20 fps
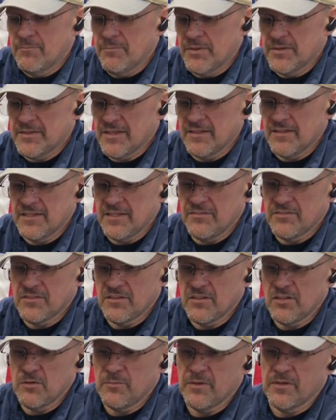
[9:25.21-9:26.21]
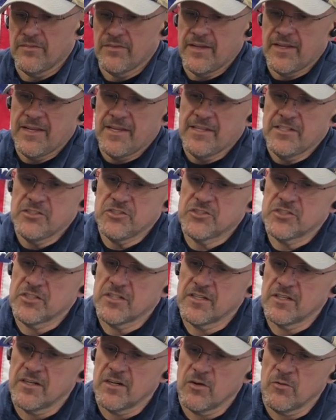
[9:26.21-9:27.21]
but that leaves a little bit of an
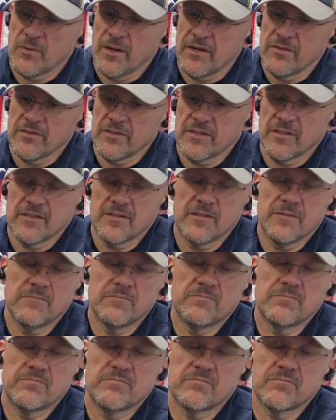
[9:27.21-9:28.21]
edge around the